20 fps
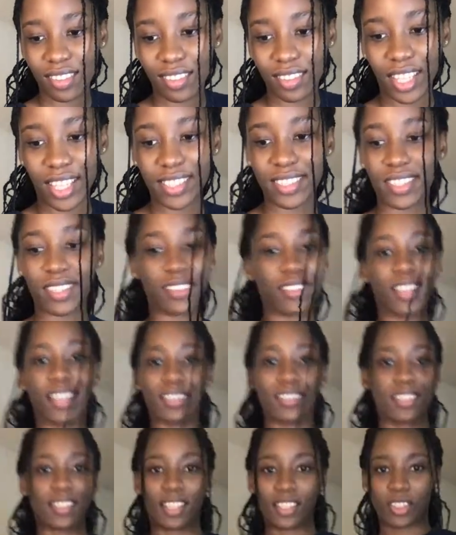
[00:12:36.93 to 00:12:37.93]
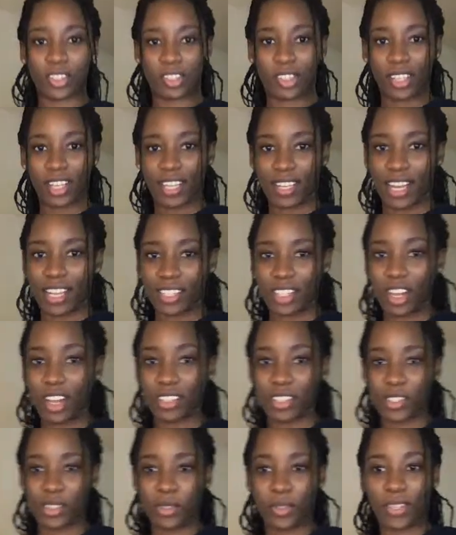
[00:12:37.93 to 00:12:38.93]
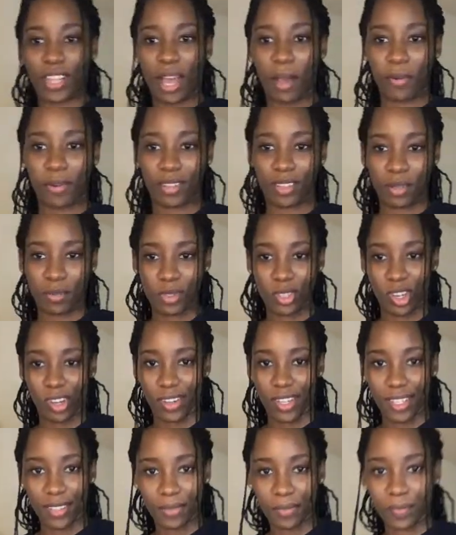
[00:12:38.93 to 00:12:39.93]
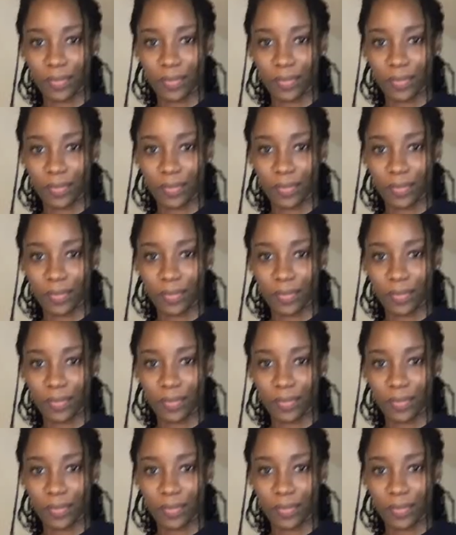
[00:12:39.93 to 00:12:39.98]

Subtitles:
That's it. That's all you got. I talked through that one. I'm sorry.